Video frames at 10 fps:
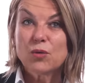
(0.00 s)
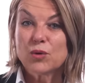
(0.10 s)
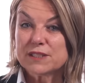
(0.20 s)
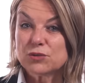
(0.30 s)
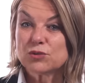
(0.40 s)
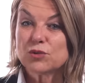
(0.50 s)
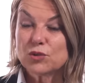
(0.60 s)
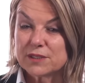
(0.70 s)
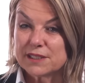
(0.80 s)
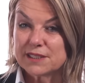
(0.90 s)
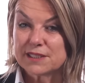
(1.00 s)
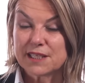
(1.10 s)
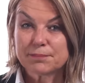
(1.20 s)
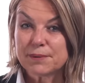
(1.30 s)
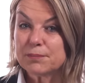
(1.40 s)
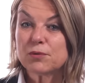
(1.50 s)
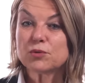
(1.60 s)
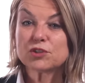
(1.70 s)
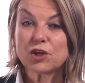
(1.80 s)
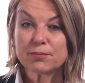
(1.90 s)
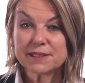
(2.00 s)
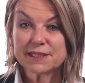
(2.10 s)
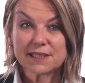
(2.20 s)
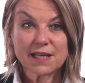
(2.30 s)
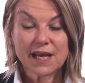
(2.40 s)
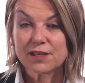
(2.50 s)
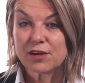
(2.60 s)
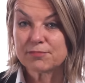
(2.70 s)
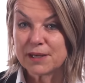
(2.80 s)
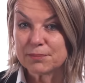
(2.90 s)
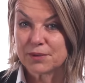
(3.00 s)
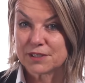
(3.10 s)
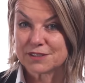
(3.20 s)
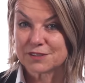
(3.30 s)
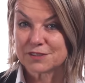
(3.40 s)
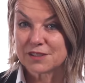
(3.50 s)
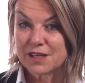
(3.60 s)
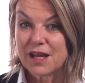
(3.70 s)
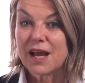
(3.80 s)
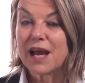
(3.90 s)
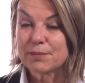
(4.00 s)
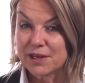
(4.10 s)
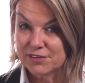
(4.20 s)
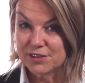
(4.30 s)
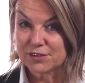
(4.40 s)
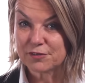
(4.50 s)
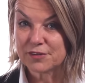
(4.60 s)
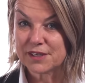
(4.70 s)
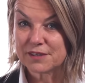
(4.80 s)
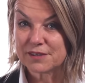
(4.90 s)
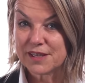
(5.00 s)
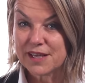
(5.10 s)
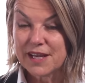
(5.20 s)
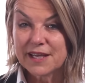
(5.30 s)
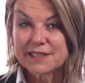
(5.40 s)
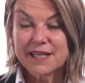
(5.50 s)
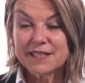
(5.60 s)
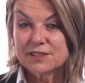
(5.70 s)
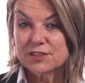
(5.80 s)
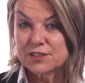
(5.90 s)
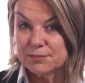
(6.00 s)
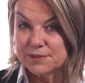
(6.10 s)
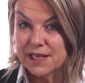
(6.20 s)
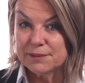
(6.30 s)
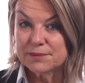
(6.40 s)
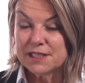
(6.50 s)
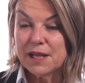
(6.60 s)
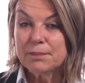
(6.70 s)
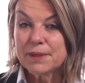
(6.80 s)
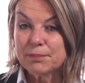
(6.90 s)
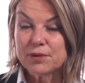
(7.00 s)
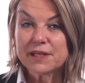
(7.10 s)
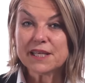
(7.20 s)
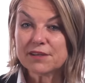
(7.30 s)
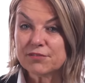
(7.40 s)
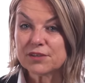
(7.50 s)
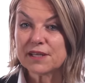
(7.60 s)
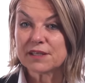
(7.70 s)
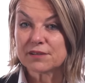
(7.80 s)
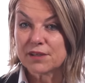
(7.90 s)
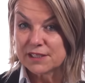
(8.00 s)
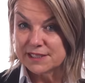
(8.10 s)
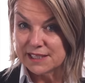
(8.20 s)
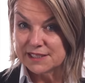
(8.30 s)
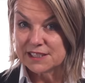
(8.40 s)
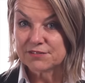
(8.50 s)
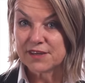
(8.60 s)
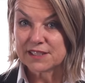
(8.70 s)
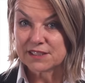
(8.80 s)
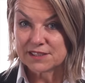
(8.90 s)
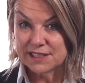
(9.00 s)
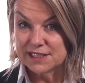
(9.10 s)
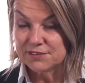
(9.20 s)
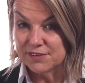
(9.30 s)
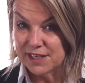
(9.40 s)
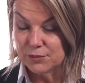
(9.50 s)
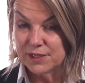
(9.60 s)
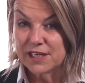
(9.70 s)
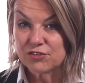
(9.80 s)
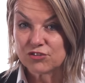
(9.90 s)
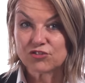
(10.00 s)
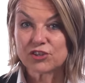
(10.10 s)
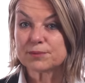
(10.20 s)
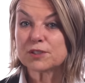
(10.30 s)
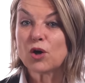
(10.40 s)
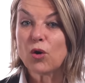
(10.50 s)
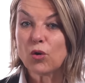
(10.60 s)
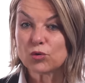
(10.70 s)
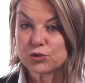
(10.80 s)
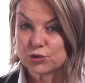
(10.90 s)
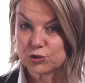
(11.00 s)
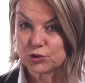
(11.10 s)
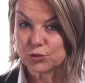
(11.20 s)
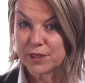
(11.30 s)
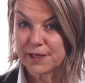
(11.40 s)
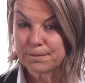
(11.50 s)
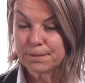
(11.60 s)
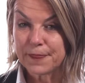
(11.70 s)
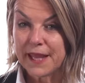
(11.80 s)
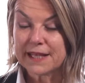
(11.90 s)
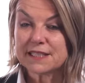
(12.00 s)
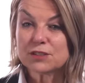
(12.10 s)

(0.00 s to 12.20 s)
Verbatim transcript: was to notice that people would come and say, I love my partner, I'm having an affair. That sometimes people, even in satisfac- satisfying relationships, also stray. And